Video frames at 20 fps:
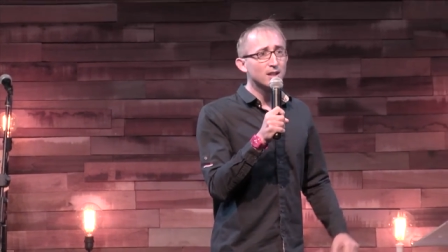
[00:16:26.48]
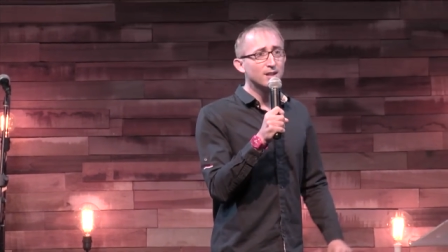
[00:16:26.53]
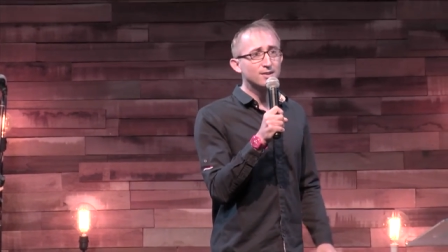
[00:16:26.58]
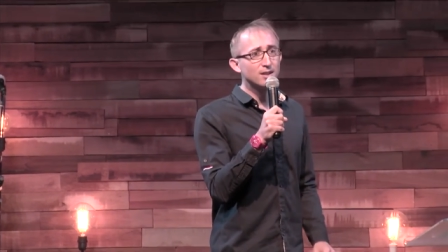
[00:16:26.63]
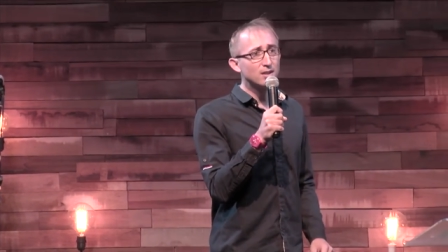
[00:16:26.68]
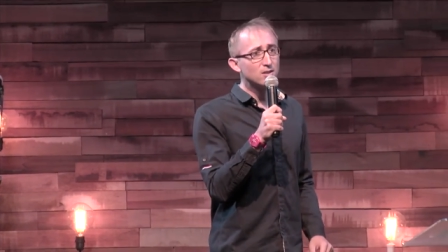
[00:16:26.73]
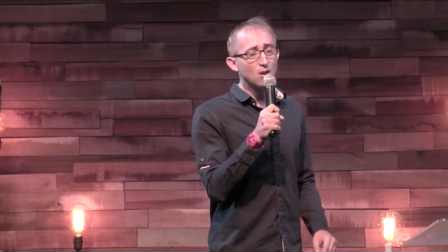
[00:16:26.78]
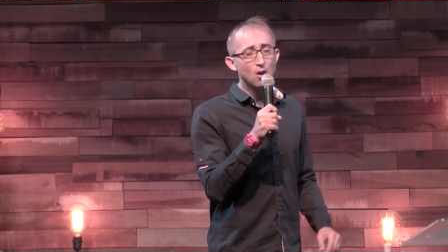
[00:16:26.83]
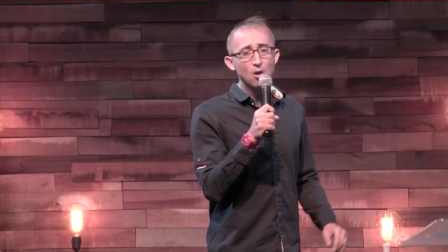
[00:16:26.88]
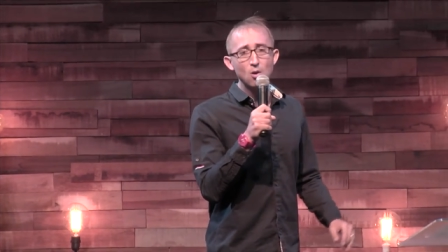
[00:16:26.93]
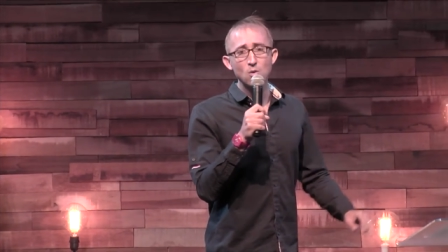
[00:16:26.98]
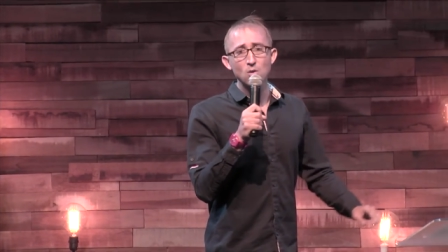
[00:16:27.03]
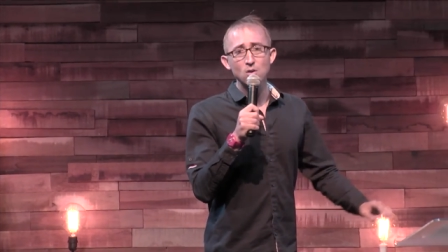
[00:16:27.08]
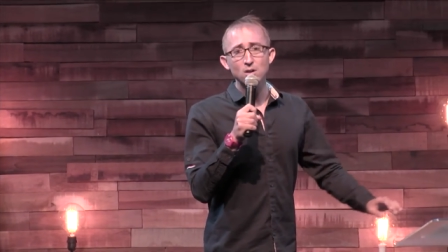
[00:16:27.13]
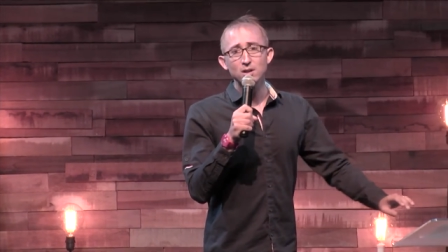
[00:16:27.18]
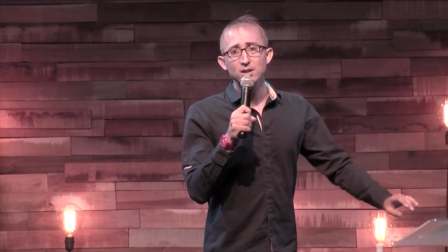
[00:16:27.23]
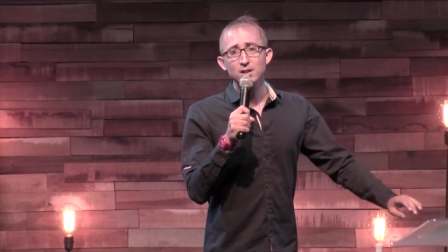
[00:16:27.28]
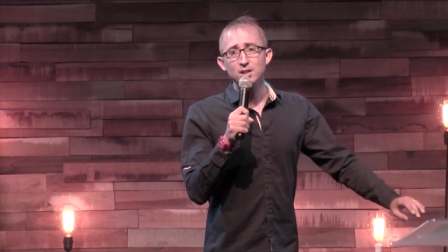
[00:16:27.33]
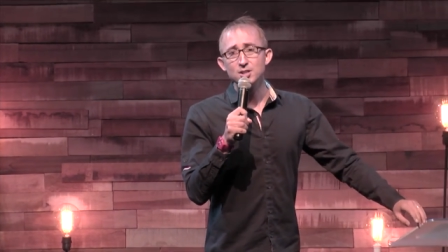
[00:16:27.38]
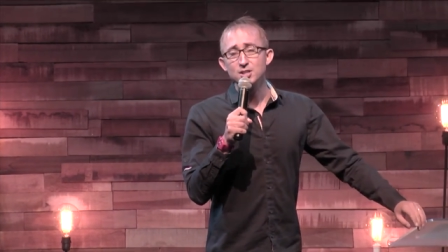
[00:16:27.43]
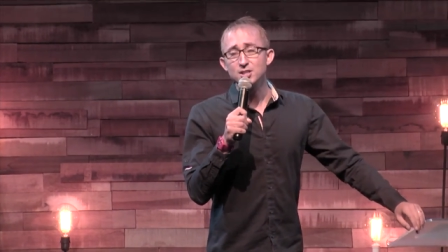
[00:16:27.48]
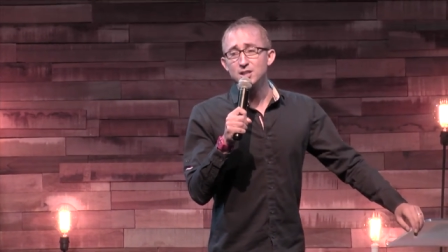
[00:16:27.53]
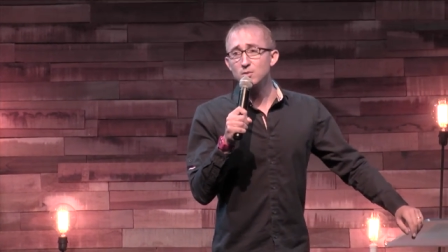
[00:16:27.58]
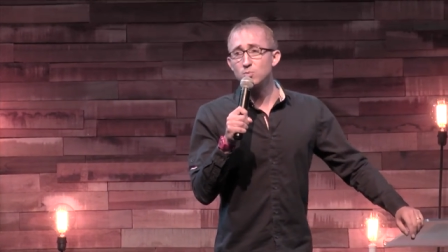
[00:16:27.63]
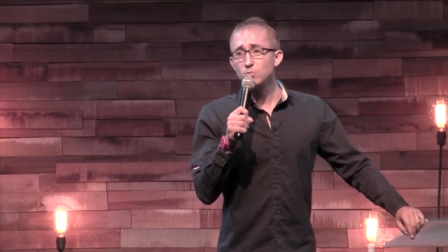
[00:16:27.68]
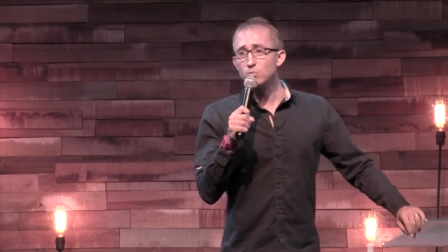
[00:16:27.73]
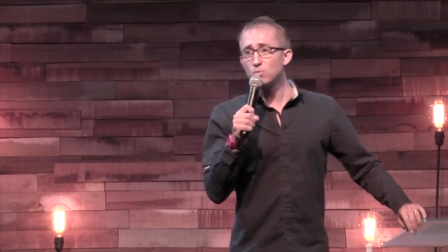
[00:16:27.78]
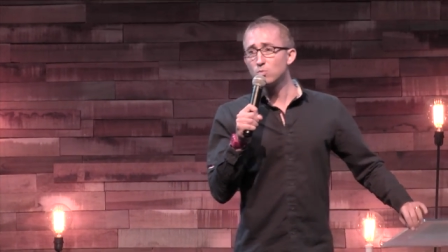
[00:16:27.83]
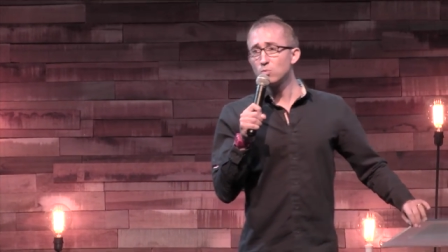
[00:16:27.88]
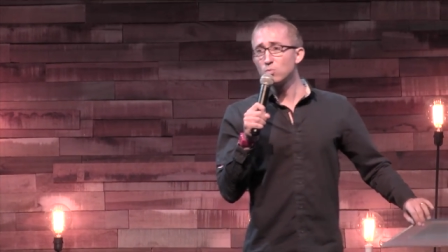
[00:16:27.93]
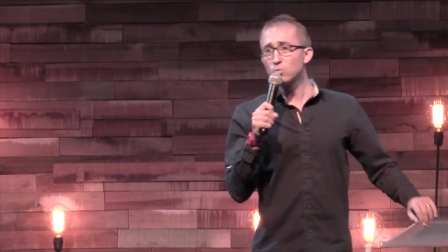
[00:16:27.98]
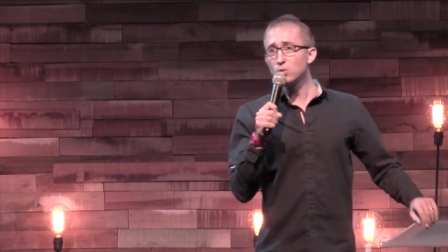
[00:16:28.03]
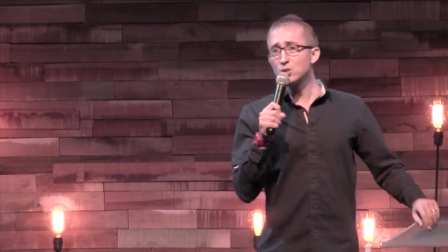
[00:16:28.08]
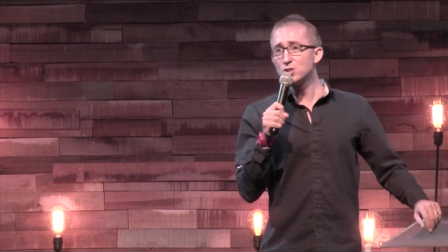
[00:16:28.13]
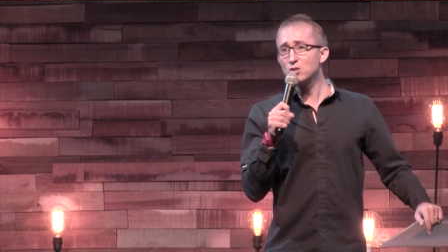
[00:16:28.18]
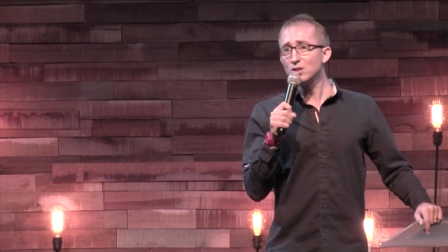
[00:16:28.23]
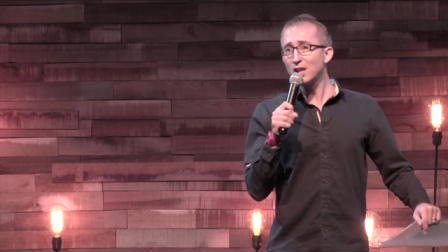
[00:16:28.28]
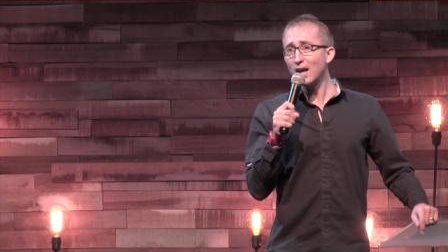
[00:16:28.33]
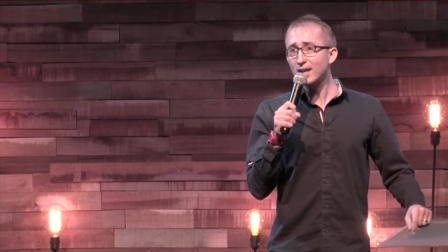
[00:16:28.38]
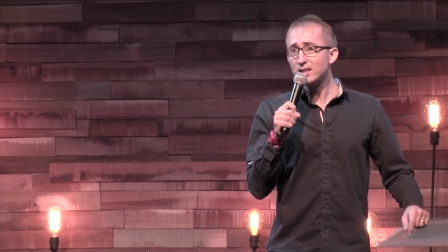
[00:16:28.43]
said, "No." She said, "Would you
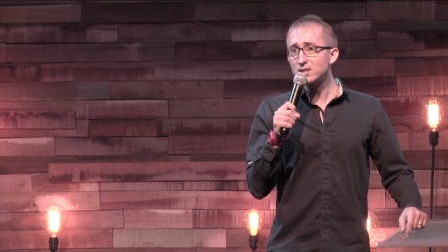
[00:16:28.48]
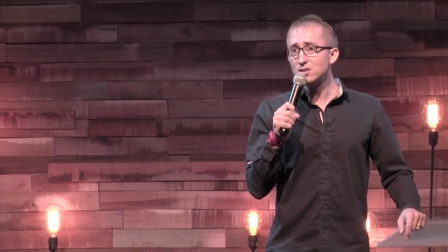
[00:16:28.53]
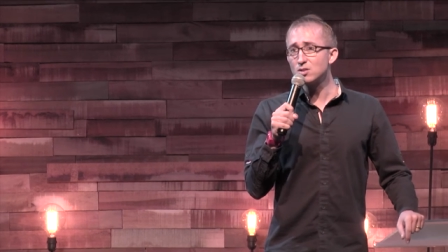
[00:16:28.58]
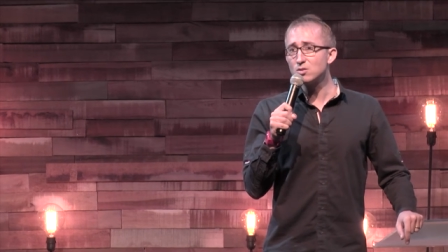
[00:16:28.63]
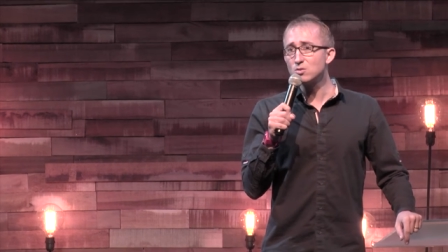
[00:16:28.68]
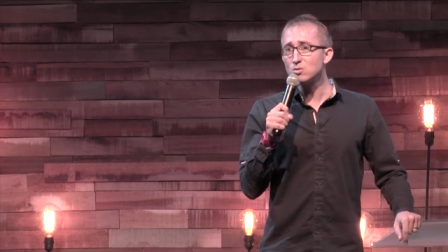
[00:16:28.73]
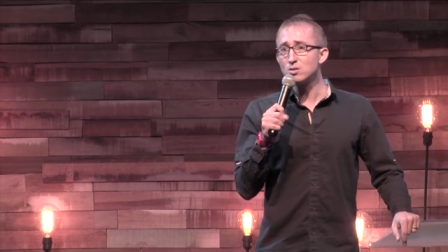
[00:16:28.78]
like to?"